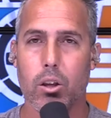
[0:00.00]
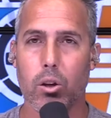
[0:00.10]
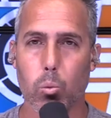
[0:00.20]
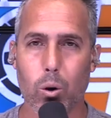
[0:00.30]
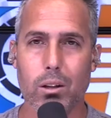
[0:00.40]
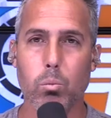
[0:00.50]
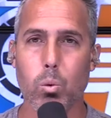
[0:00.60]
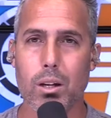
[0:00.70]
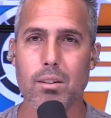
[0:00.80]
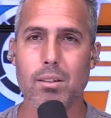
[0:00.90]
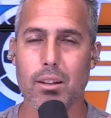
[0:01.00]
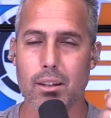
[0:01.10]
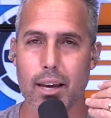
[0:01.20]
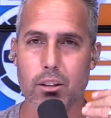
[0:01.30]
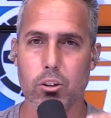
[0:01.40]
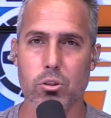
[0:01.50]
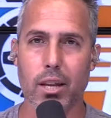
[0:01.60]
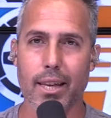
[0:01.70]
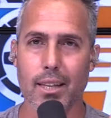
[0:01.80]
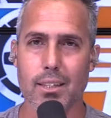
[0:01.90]
What is it? And again, you're
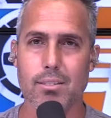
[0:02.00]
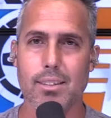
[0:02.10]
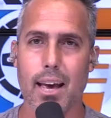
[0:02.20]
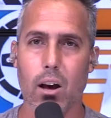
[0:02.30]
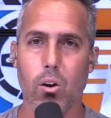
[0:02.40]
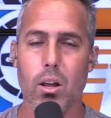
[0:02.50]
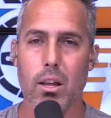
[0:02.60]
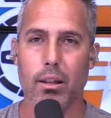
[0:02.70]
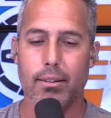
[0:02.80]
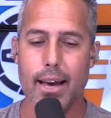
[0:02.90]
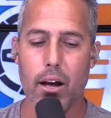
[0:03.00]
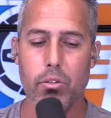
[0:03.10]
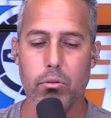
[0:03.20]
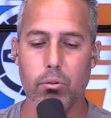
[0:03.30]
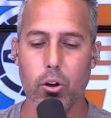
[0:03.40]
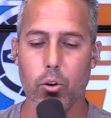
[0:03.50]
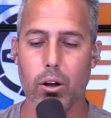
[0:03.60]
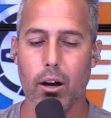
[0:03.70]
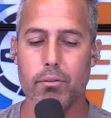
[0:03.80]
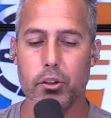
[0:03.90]
taking this now down the
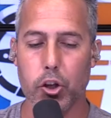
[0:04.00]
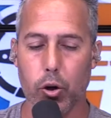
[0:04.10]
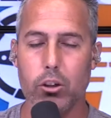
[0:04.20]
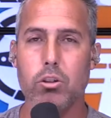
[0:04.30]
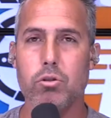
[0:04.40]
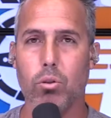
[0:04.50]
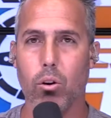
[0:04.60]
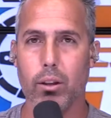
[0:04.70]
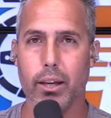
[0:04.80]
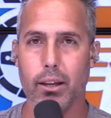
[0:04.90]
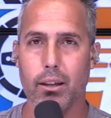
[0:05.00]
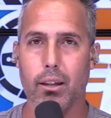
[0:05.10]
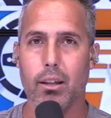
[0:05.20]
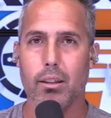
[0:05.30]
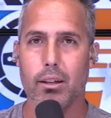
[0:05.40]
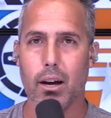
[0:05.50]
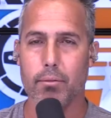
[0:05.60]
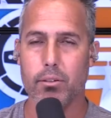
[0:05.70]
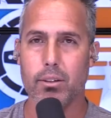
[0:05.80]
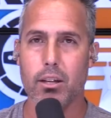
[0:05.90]
road of you're controlling the
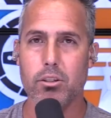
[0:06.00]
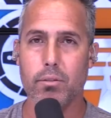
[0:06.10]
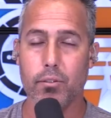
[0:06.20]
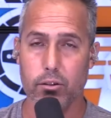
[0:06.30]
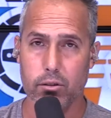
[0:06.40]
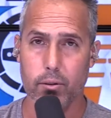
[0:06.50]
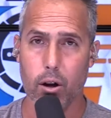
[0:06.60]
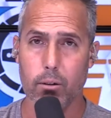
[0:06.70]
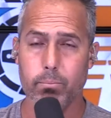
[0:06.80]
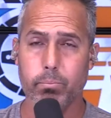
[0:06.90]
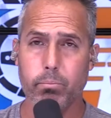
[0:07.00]
conversation. First of all,